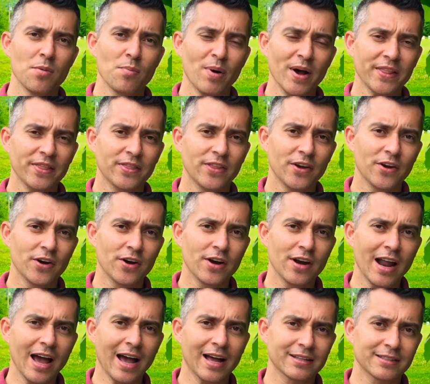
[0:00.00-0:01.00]
but they're
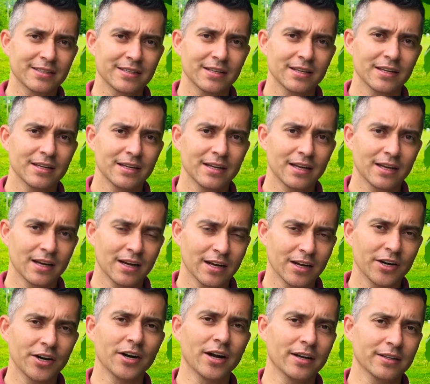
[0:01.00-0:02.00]
not going to
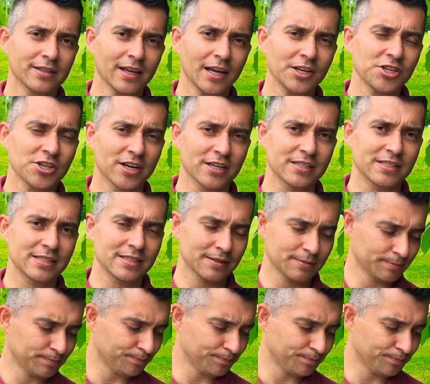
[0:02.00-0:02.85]
touch us